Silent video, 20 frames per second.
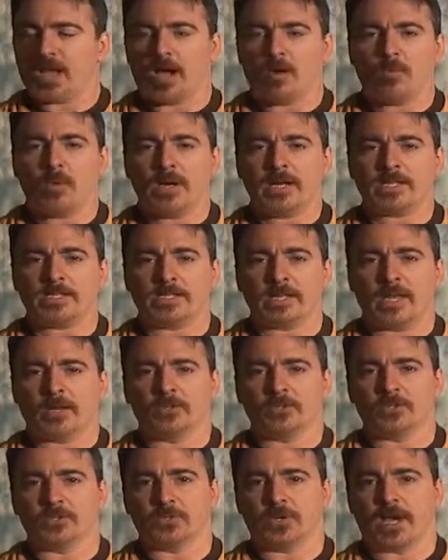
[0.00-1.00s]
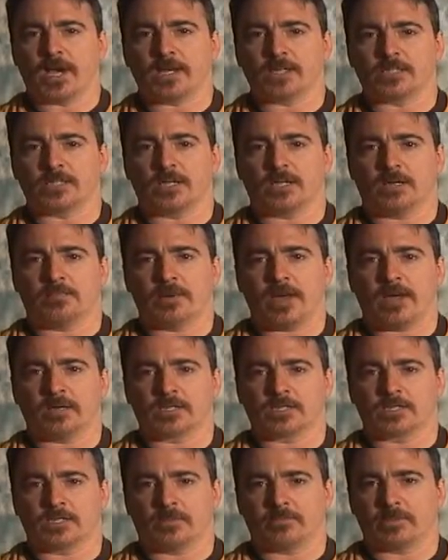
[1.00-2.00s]
I want to tell you guys
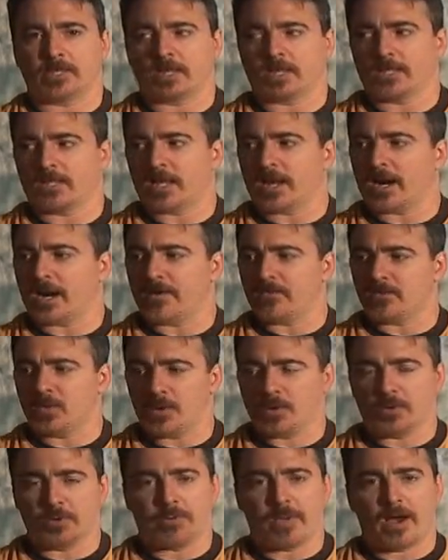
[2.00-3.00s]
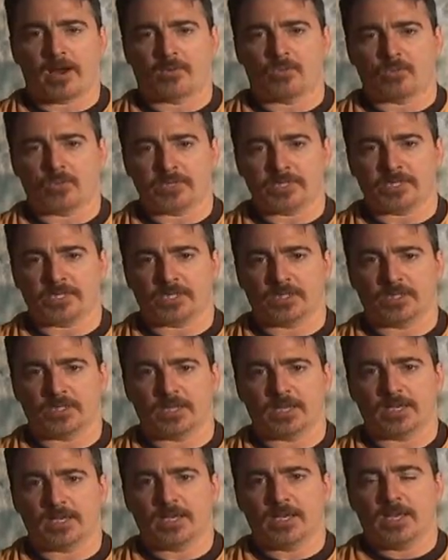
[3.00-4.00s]
about something that I wrote about
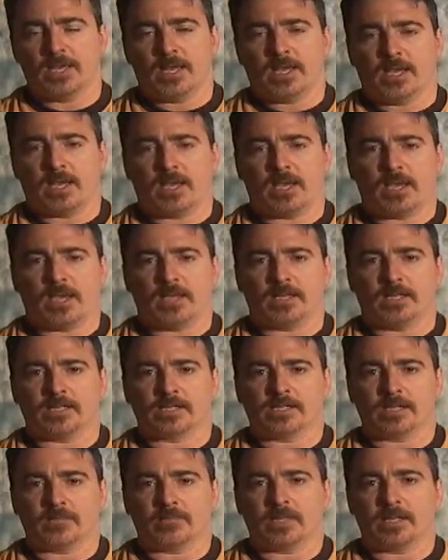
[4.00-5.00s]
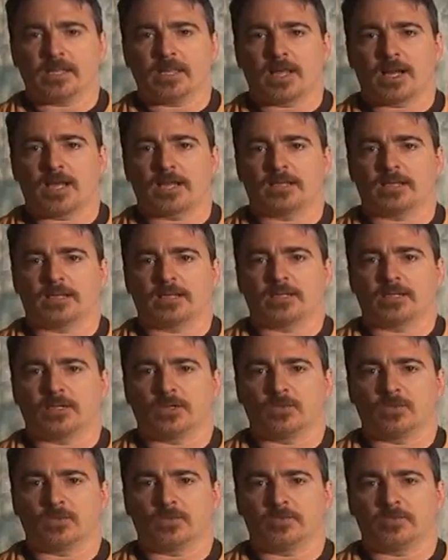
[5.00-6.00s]
recently, and it's something that I think the
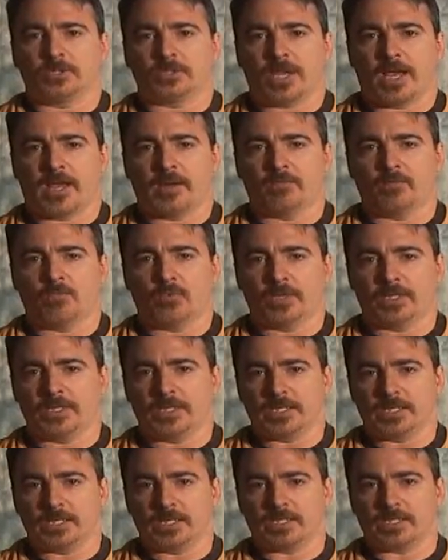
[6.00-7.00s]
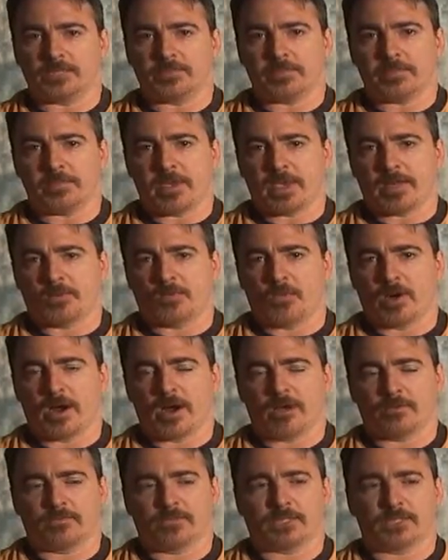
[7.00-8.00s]
group jam really needs to be made
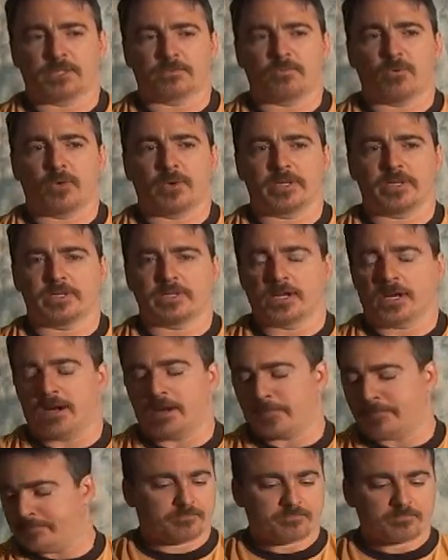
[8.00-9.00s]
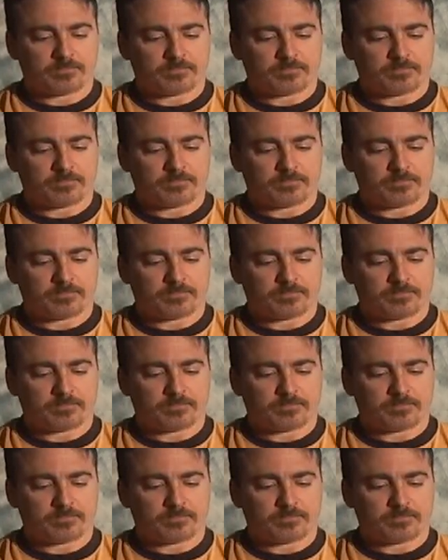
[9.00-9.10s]
aware of at this point in time.